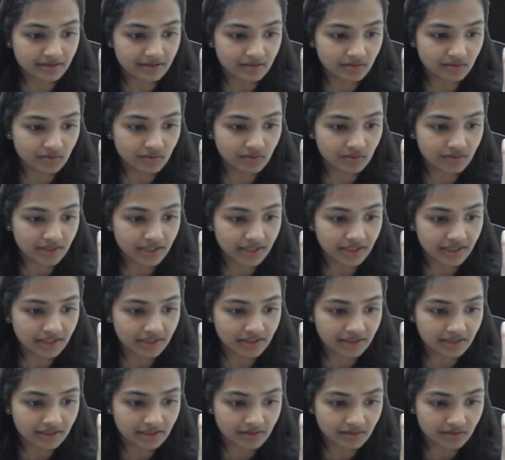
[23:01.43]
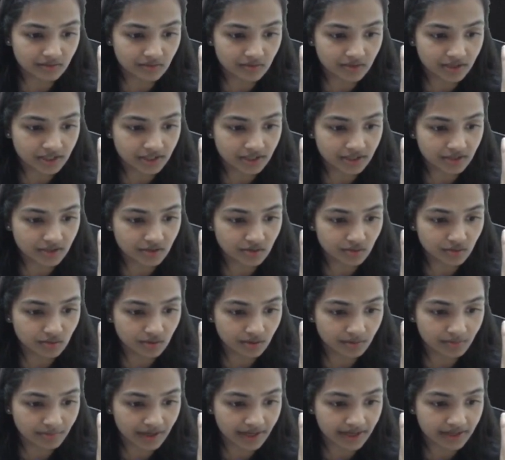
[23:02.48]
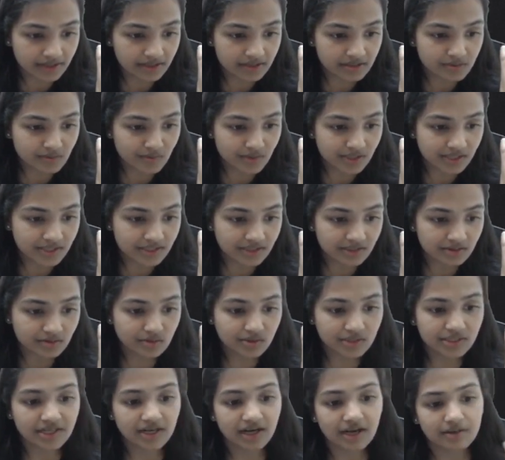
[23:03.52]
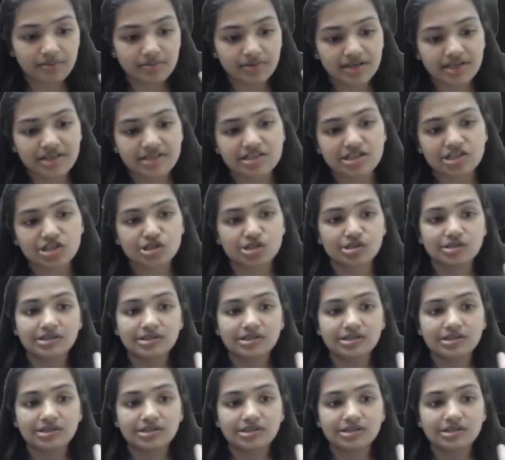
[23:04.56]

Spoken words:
only the two orbitals will undergo the hybridization, the